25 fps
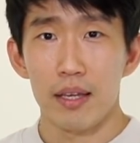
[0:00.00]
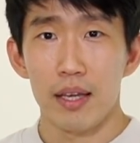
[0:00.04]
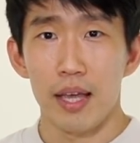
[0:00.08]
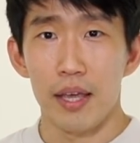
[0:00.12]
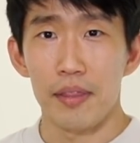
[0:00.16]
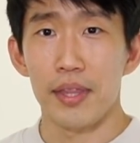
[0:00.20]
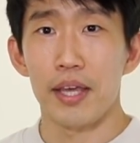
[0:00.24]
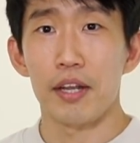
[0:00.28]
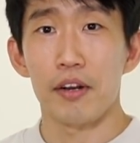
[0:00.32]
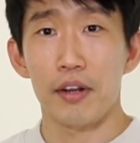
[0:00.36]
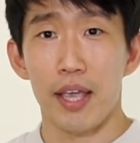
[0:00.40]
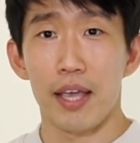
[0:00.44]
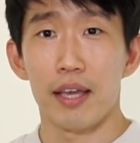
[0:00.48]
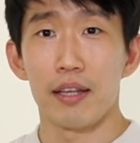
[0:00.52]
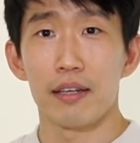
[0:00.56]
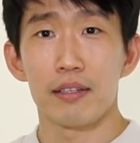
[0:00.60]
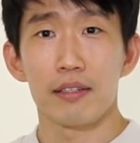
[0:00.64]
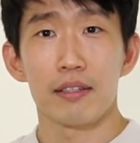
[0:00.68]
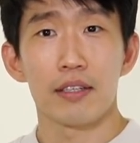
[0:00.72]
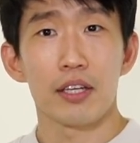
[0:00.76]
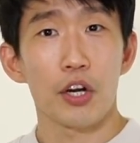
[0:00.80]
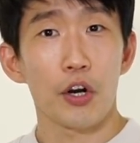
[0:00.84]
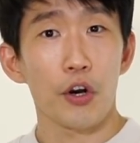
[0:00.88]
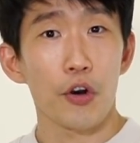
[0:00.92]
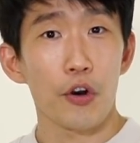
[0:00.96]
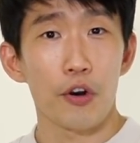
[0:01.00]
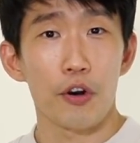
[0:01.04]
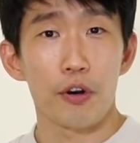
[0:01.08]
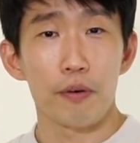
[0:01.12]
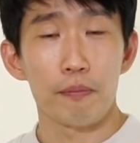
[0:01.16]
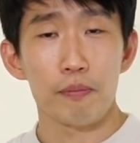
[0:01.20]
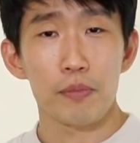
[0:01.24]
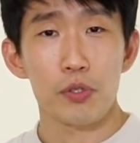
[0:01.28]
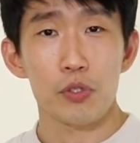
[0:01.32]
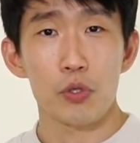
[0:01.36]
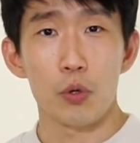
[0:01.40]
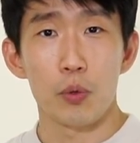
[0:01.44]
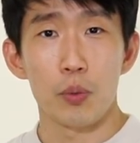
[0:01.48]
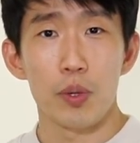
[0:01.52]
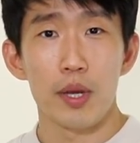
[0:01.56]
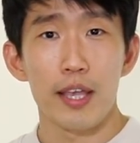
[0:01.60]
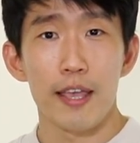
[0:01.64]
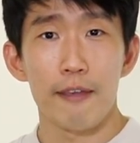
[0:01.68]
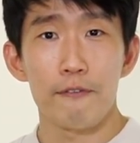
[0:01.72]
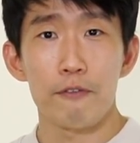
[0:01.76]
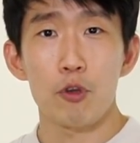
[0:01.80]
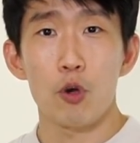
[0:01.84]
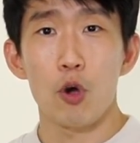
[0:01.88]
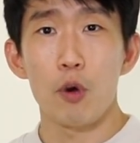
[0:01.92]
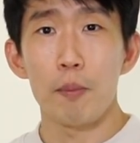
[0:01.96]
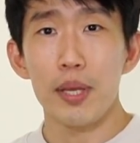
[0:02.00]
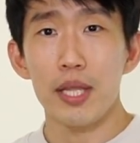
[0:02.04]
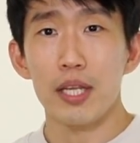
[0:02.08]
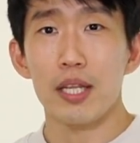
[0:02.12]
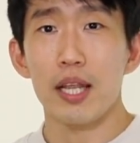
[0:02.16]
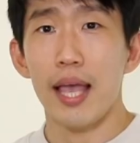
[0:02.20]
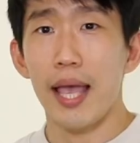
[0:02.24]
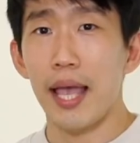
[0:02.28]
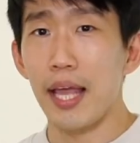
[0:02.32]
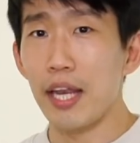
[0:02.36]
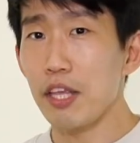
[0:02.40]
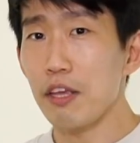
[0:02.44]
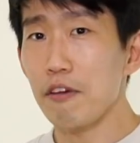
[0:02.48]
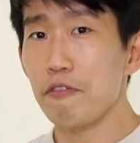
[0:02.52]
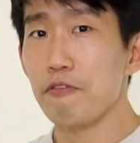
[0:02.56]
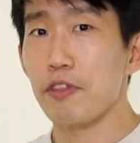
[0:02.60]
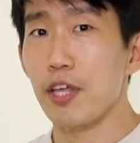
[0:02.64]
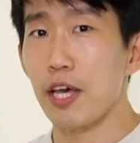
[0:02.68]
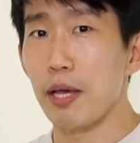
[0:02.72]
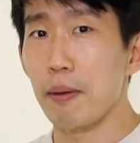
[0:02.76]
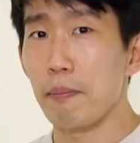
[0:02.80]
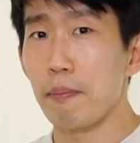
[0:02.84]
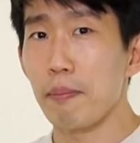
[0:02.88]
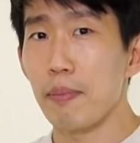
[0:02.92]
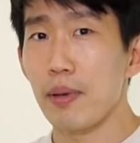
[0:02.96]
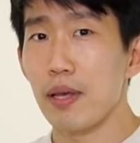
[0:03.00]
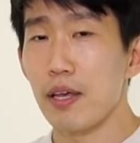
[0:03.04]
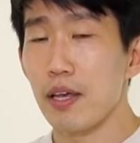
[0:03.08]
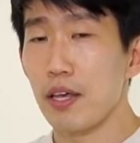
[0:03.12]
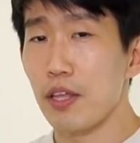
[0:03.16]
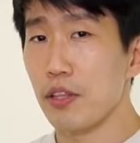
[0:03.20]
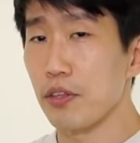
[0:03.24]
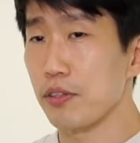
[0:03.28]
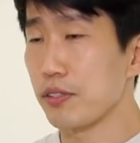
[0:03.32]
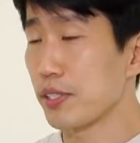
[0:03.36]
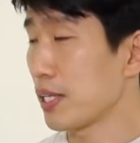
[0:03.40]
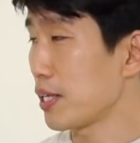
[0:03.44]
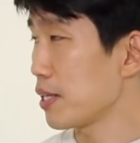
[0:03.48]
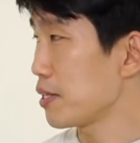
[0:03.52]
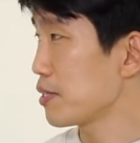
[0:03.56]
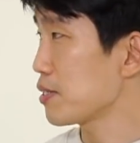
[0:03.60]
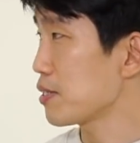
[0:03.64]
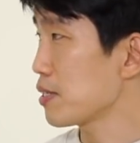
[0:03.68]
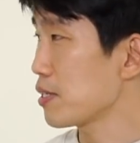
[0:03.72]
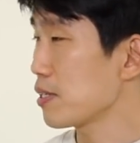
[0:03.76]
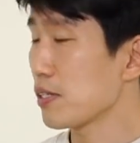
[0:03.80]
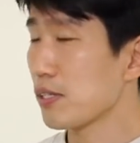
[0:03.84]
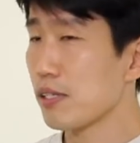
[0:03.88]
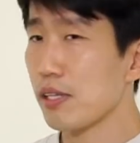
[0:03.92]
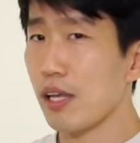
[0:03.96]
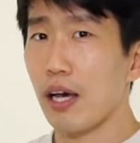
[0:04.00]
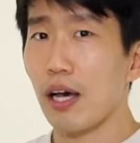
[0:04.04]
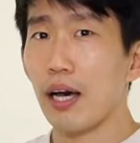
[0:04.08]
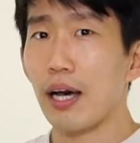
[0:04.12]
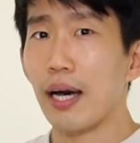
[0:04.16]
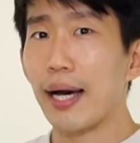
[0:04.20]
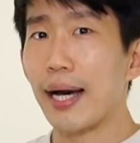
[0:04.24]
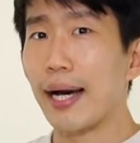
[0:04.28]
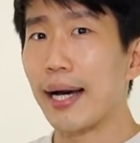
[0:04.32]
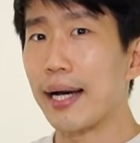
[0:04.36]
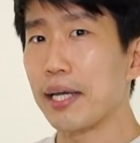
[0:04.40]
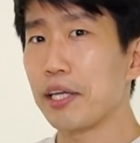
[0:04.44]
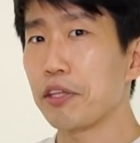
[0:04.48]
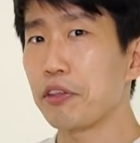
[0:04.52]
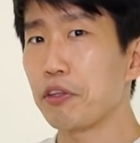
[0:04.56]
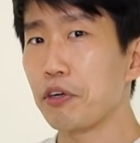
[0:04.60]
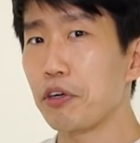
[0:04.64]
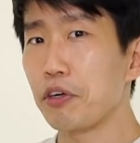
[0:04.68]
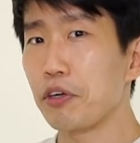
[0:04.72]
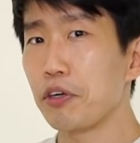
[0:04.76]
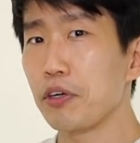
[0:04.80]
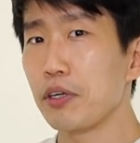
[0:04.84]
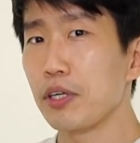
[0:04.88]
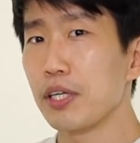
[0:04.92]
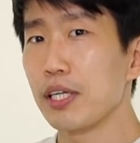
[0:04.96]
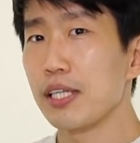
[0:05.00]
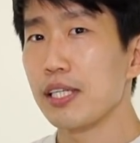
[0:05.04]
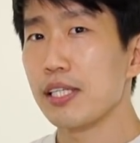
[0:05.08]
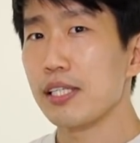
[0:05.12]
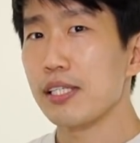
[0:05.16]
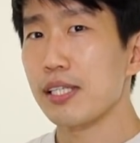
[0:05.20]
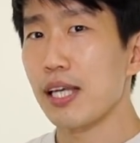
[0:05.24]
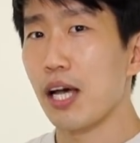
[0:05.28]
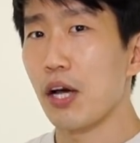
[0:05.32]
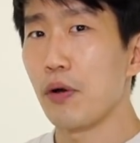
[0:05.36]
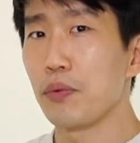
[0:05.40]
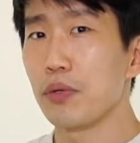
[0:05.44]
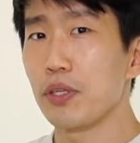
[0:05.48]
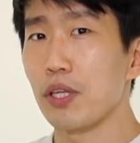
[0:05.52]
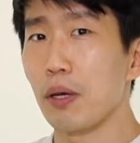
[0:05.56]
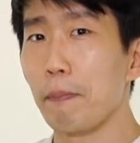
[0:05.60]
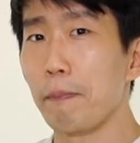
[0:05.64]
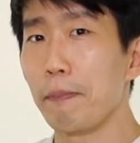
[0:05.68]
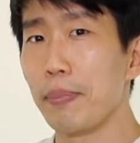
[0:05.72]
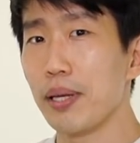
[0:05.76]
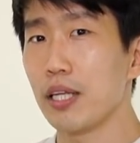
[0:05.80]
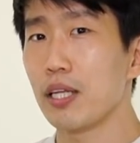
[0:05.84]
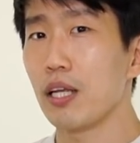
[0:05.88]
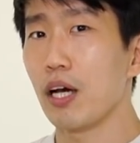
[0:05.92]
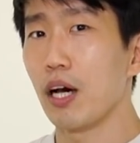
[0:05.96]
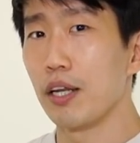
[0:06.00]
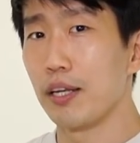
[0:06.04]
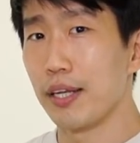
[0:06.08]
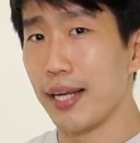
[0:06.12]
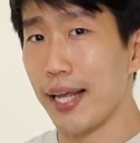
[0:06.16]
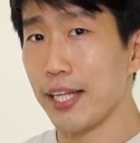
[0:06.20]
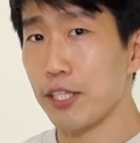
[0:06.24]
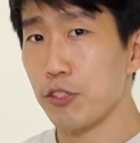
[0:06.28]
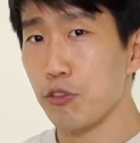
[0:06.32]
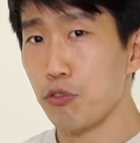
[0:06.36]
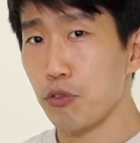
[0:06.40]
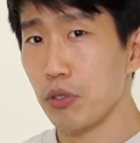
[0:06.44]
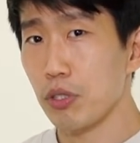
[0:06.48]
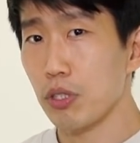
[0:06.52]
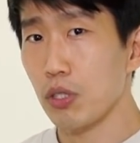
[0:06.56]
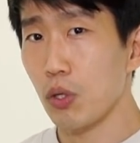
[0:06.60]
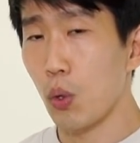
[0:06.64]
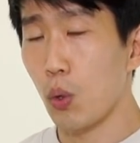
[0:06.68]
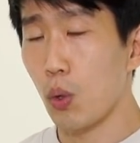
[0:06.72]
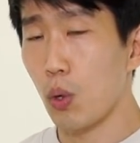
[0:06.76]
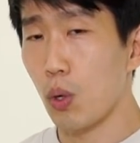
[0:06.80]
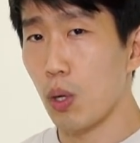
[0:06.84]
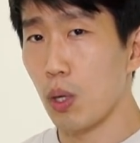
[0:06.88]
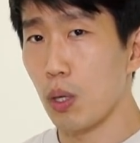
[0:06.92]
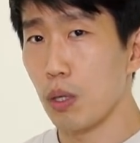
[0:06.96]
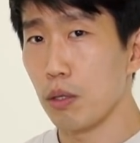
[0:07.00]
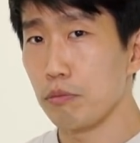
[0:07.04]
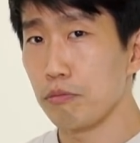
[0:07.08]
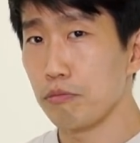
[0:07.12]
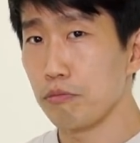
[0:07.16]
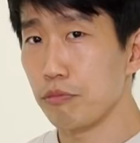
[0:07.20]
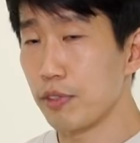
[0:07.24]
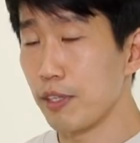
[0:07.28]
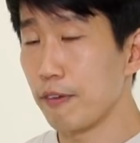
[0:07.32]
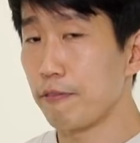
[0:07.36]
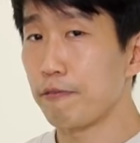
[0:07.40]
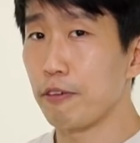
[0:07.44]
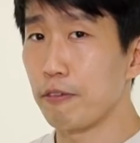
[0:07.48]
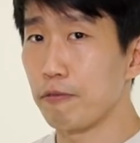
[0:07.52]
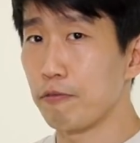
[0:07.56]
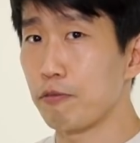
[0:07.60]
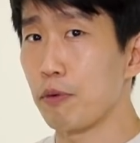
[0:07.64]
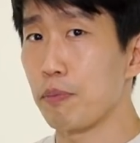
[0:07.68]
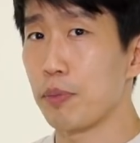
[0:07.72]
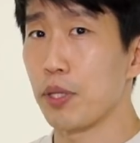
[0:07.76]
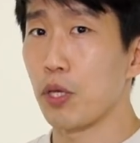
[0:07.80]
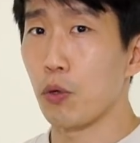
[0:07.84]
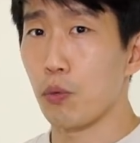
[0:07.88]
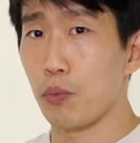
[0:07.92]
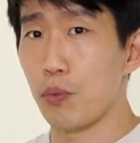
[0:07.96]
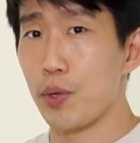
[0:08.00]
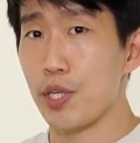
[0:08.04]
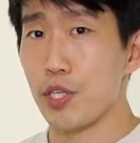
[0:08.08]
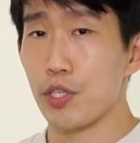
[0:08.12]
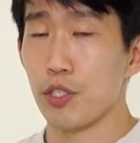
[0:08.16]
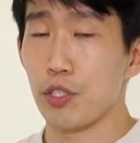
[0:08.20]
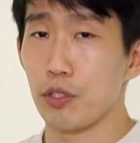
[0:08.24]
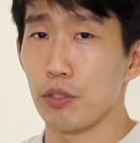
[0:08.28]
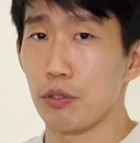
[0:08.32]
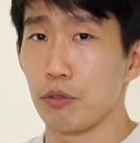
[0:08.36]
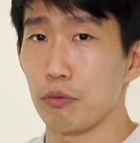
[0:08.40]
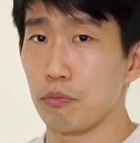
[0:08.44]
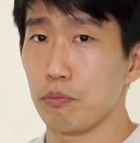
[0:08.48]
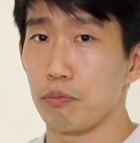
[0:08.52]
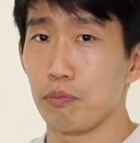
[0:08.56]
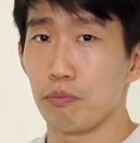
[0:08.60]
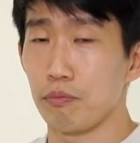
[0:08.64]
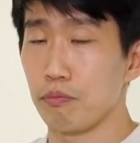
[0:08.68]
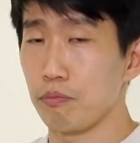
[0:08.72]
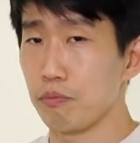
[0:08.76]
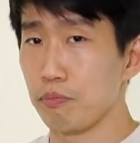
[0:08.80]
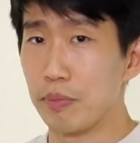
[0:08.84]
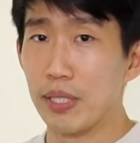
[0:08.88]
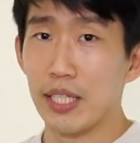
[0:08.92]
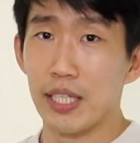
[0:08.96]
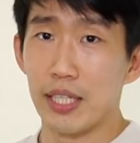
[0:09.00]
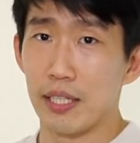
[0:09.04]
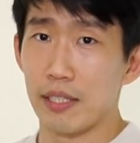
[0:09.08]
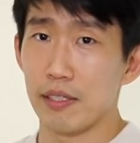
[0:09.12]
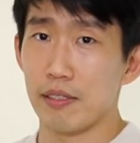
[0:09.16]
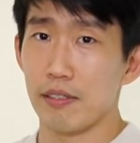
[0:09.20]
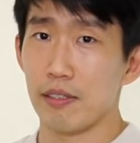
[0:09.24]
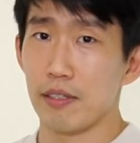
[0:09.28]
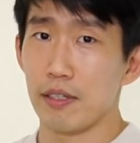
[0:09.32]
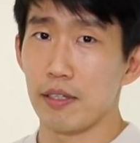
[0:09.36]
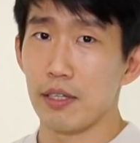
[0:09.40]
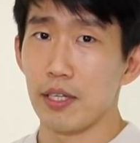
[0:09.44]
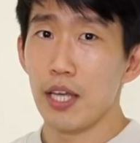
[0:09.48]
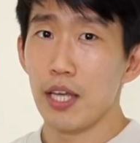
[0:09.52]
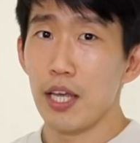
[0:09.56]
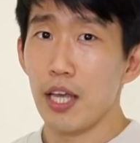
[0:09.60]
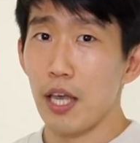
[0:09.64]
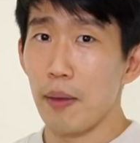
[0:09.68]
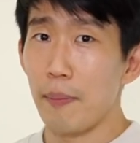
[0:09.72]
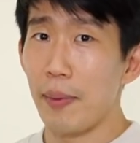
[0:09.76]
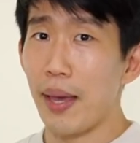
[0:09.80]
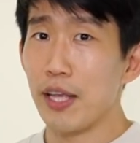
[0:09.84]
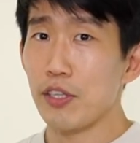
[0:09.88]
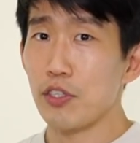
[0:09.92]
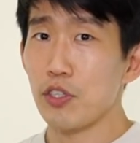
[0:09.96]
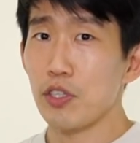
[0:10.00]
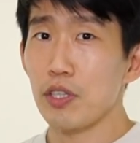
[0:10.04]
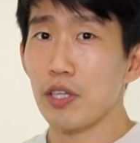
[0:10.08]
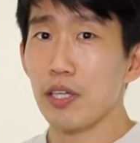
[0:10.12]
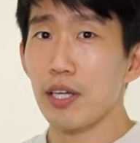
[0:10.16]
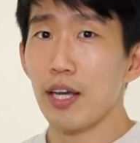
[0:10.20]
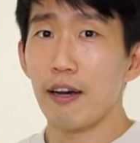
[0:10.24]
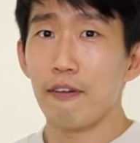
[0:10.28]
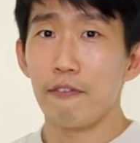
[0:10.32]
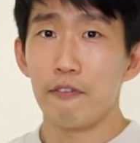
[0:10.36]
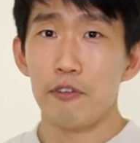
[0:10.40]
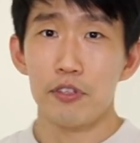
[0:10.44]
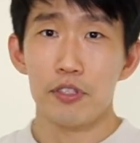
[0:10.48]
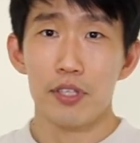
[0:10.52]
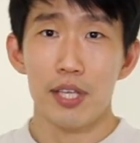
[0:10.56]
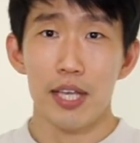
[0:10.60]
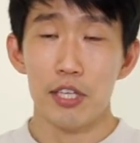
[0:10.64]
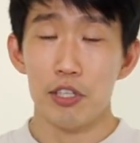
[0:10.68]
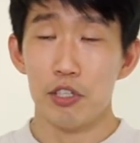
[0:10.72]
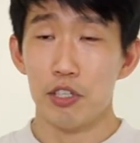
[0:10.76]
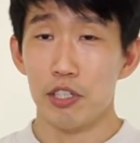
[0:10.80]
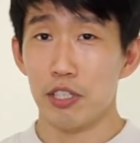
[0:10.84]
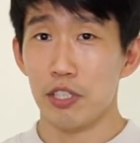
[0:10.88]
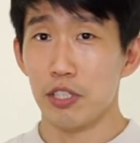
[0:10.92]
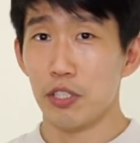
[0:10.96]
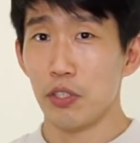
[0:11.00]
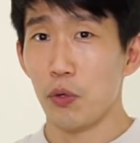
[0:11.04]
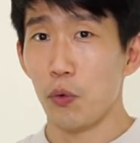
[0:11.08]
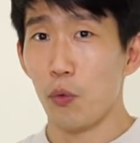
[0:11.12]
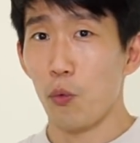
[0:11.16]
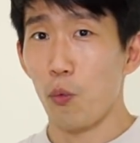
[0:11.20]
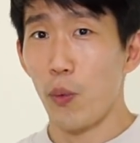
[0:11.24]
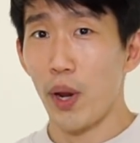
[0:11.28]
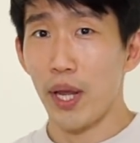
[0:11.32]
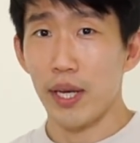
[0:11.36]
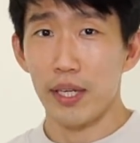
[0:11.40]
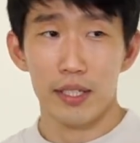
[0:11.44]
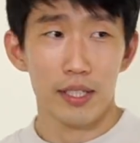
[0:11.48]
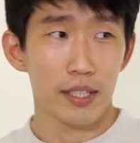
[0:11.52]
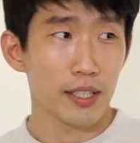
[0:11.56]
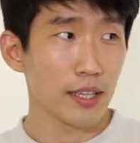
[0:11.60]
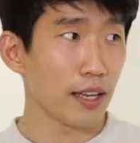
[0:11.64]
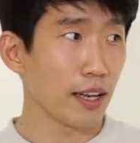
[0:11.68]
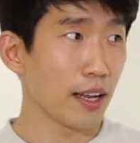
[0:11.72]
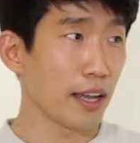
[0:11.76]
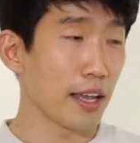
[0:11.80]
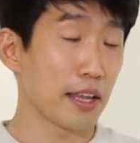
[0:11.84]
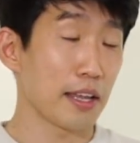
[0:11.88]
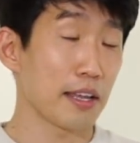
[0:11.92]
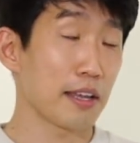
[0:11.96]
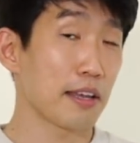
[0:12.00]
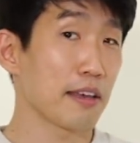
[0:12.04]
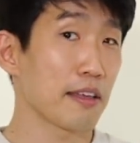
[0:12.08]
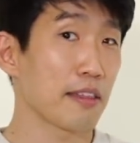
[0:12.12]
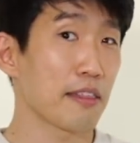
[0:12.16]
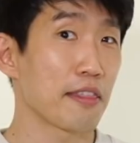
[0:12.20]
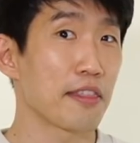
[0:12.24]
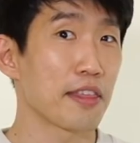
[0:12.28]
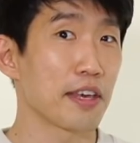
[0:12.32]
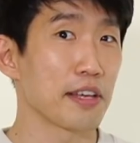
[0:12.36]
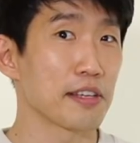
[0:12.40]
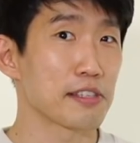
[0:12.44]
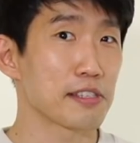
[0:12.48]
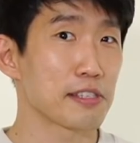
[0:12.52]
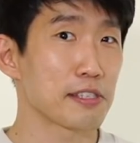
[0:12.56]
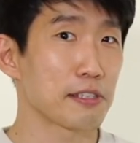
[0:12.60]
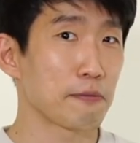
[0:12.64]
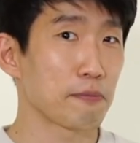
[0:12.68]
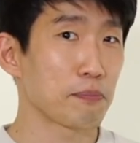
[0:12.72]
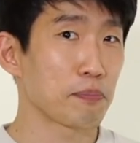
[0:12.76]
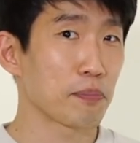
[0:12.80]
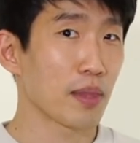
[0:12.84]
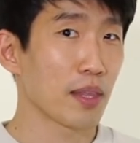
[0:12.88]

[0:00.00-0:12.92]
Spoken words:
And then again, her. So if you omit any of them, the sentences either sound a bit unnatural or different from the original meanings. Imagine the conversation went like this.